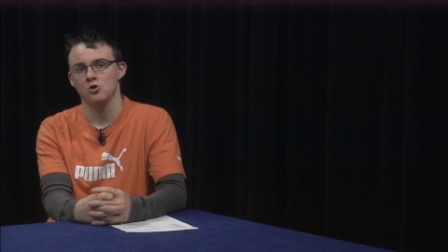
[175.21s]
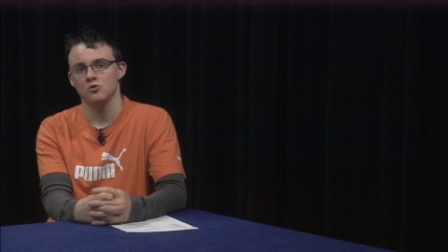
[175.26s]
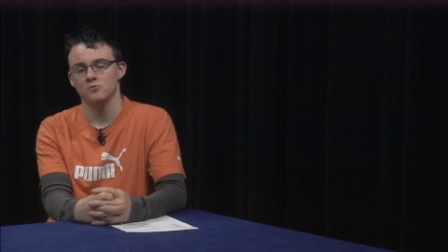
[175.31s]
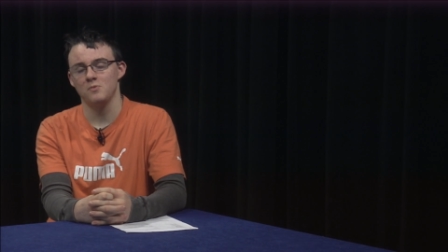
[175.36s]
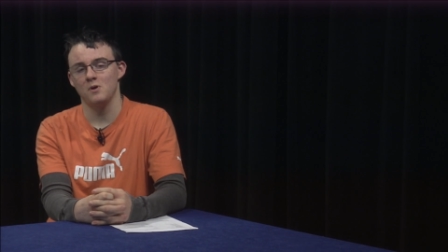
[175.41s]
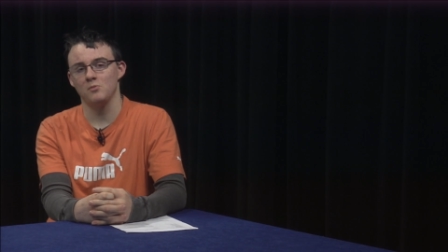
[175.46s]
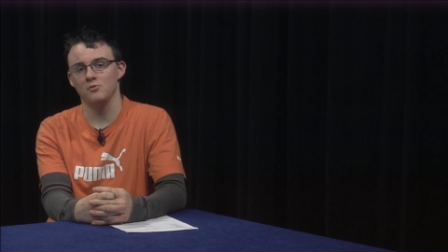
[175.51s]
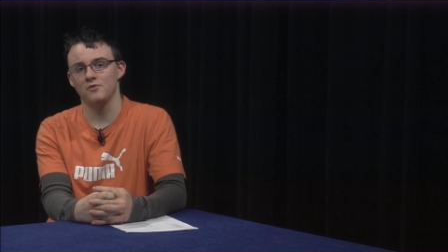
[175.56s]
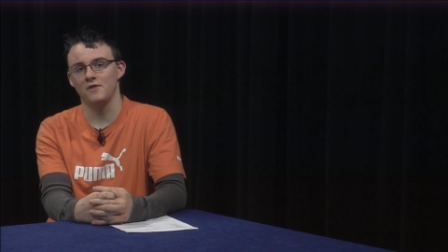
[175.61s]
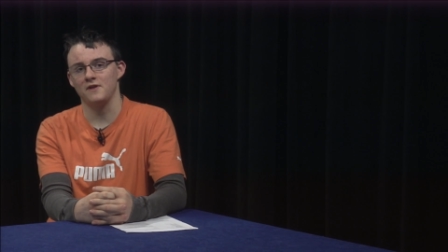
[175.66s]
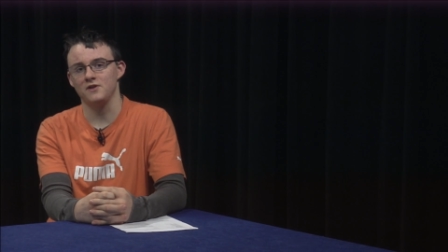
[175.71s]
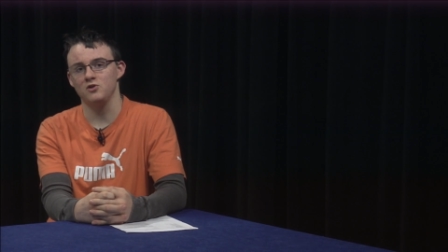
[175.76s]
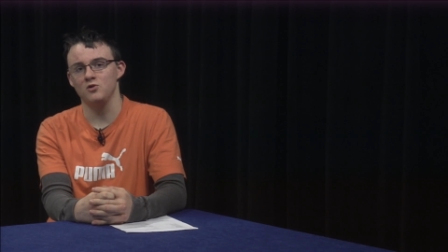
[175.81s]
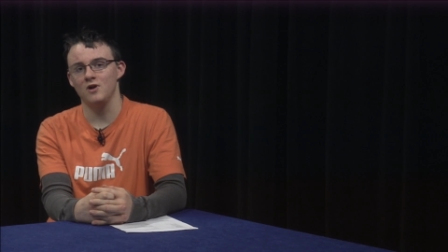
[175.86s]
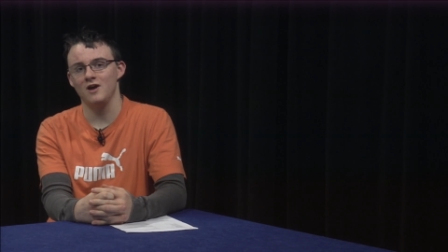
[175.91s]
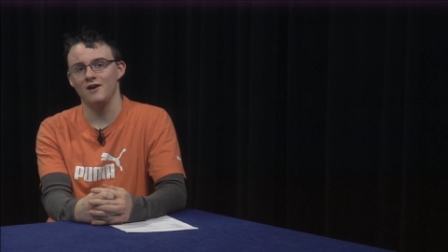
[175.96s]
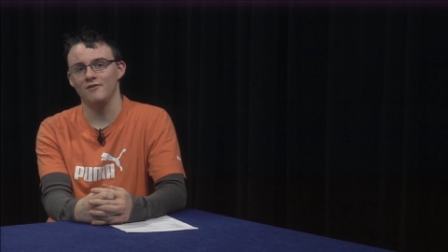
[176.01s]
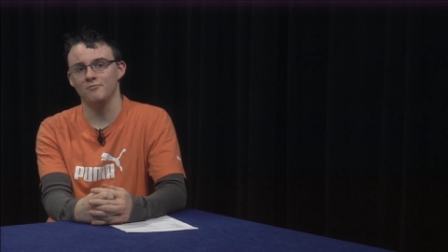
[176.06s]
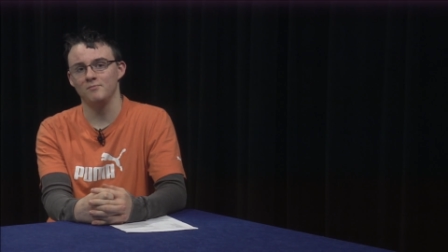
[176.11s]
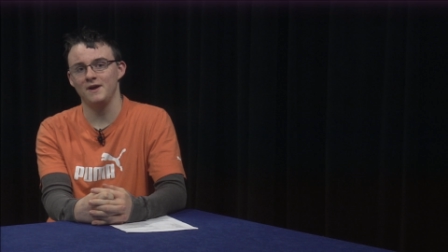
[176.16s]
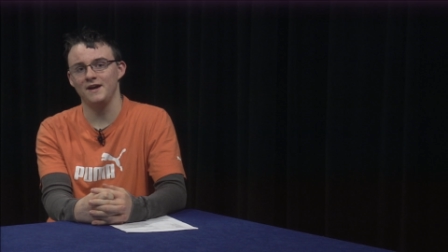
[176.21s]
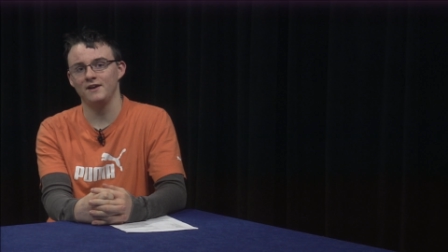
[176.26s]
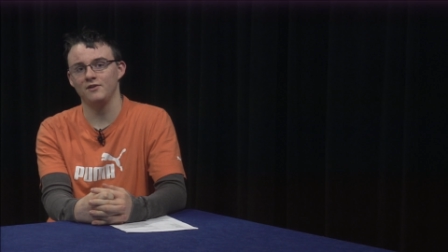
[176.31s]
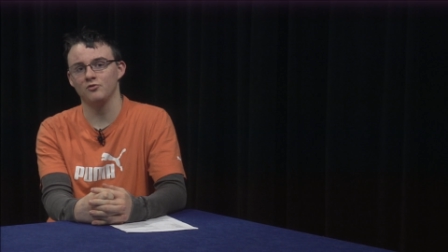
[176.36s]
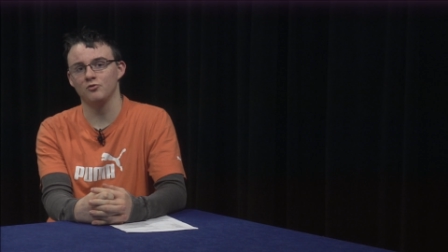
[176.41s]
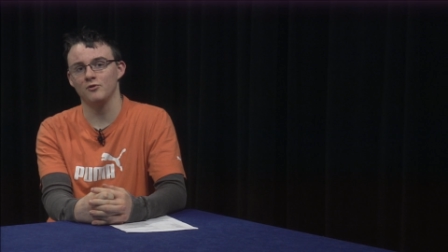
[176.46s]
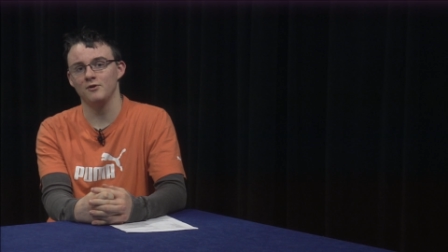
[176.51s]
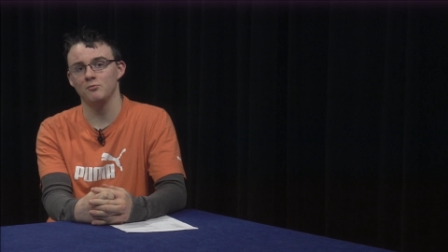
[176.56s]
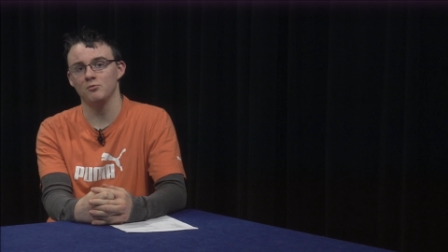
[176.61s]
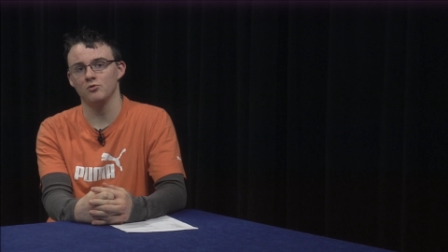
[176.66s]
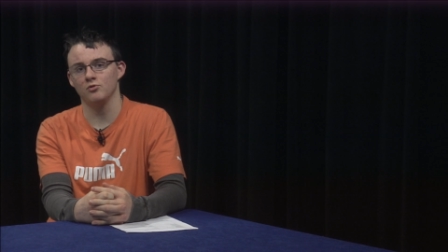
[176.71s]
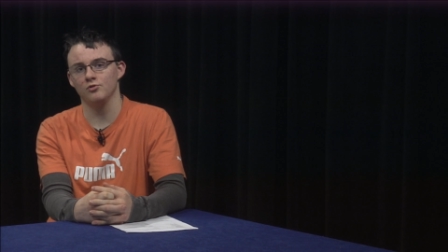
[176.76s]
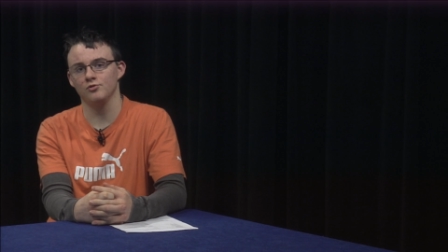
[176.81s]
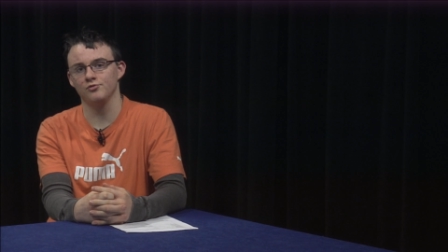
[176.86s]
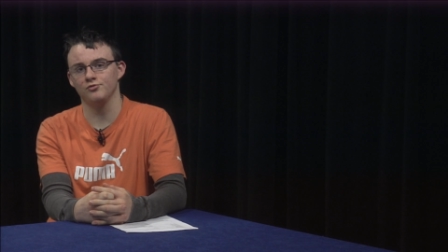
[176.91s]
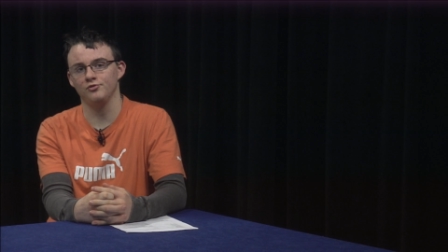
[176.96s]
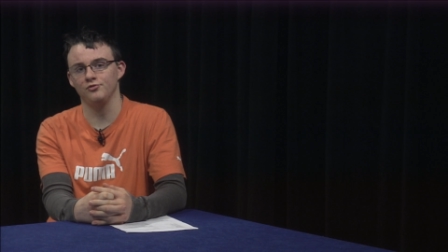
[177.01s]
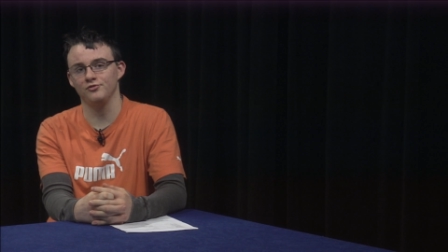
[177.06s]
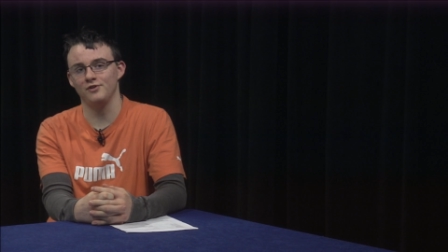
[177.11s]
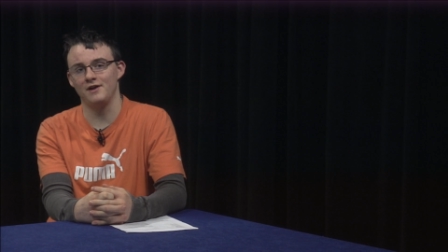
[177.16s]
Remember that you have mandatory
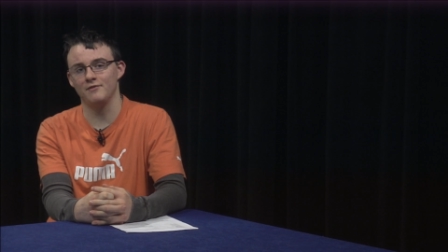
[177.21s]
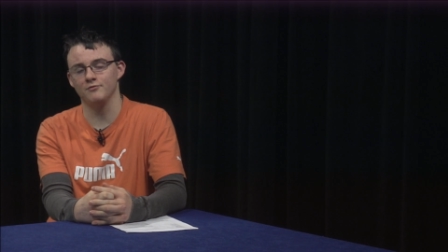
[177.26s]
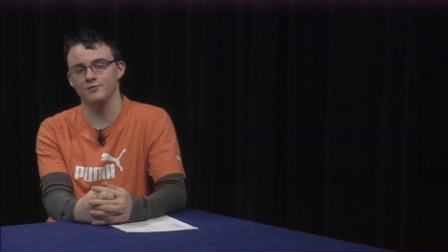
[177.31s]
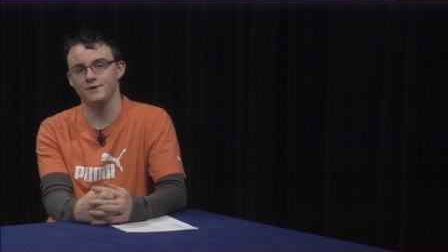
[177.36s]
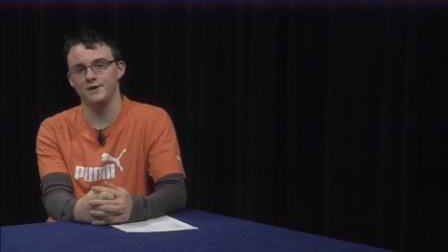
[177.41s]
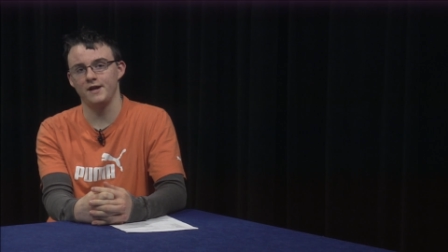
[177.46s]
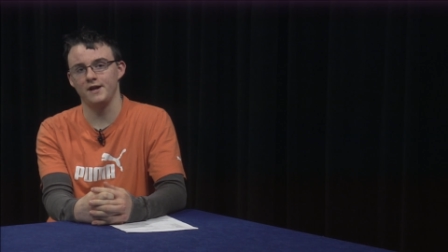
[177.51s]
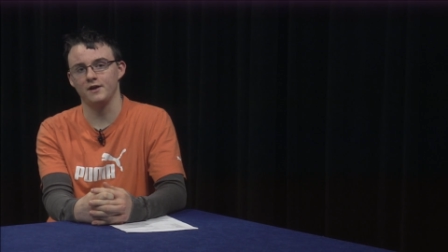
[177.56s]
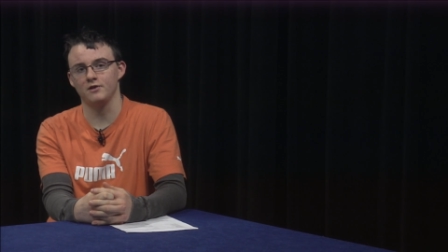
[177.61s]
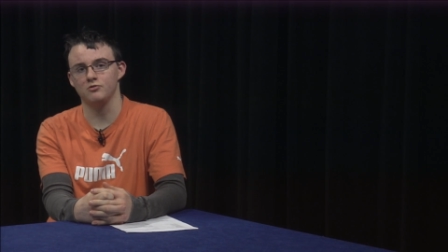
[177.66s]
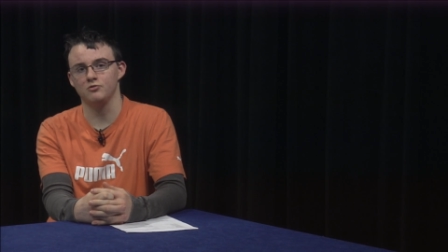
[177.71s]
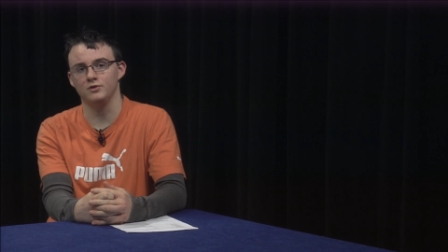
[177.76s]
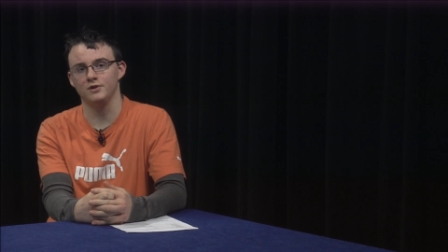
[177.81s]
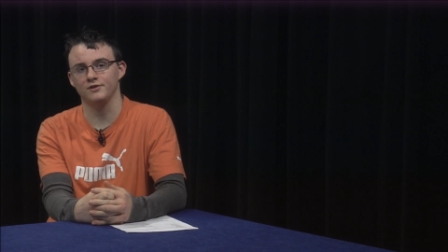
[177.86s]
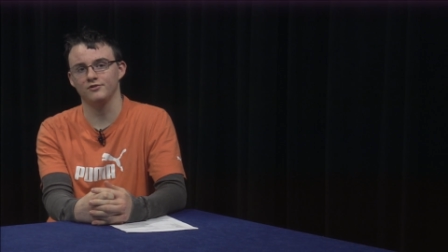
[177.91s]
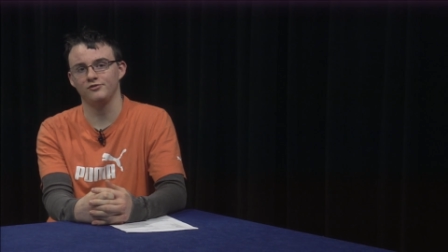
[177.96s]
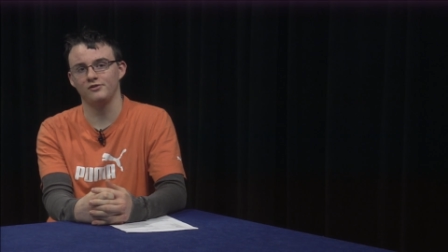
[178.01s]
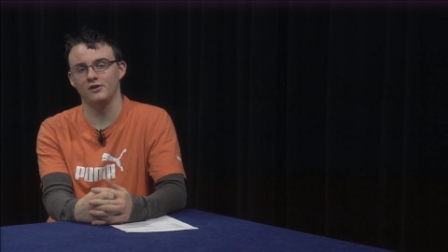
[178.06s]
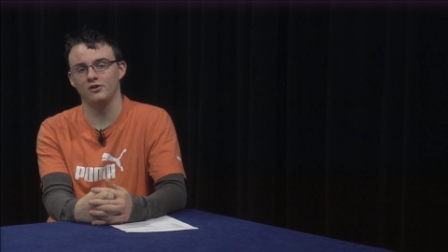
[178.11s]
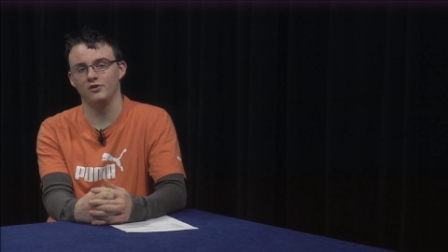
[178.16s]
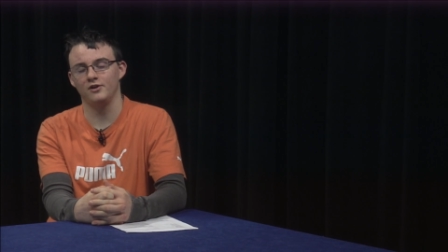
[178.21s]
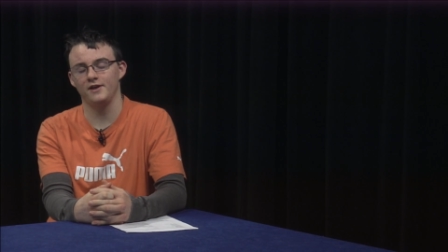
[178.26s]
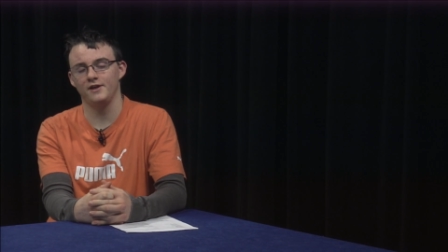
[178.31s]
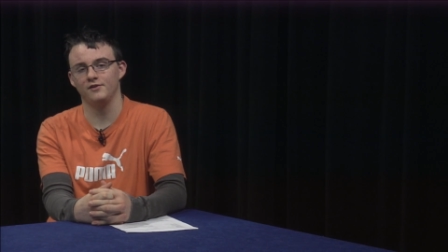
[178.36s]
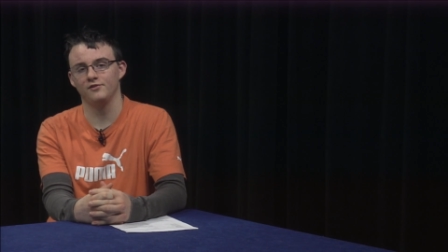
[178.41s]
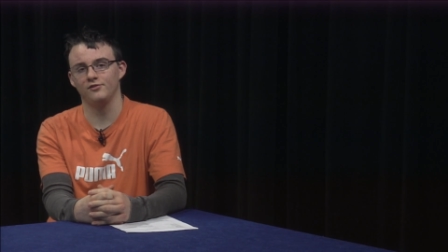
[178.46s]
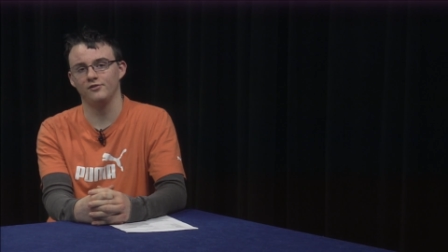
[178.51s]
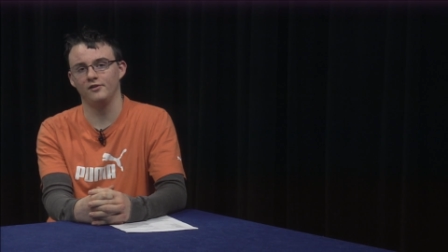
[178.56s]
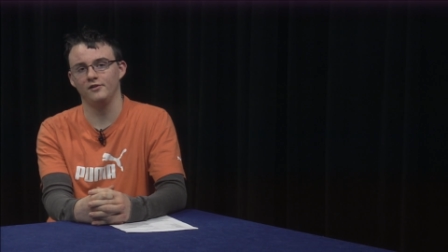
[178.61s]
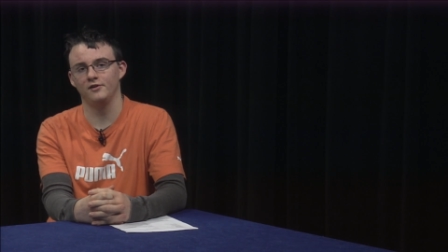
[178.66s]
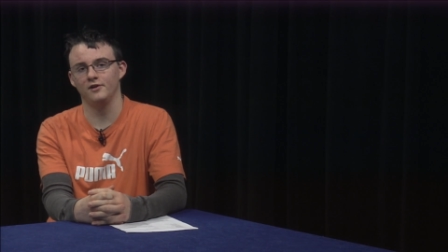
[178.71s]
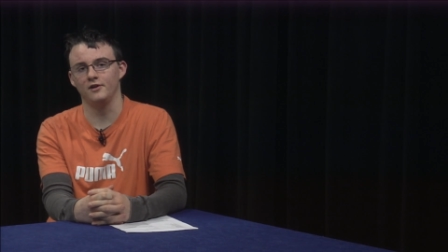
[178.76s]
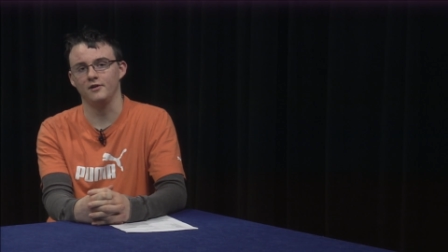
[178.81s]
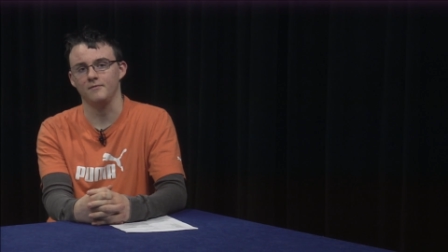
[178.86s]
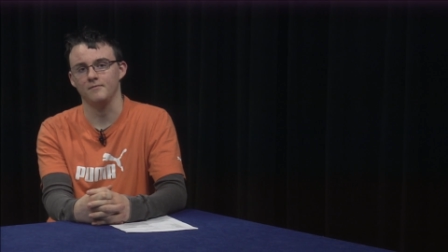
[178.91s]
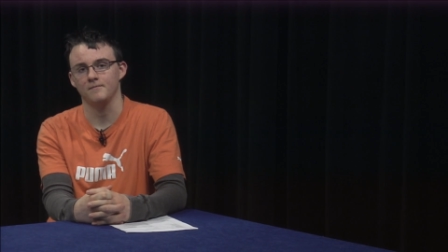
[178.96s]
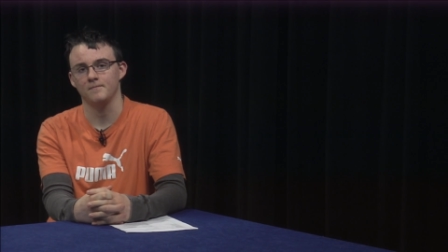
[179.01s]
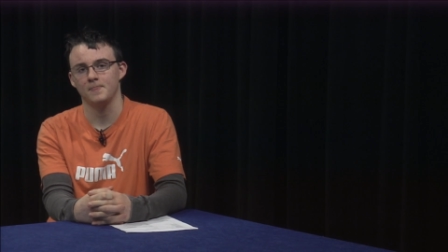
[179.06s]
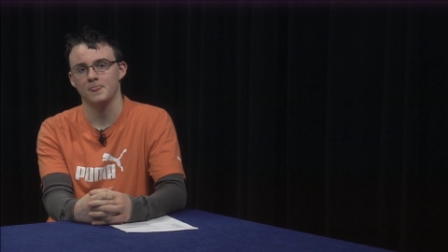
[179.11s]
rehearsals every day, including Saturday and Sunday.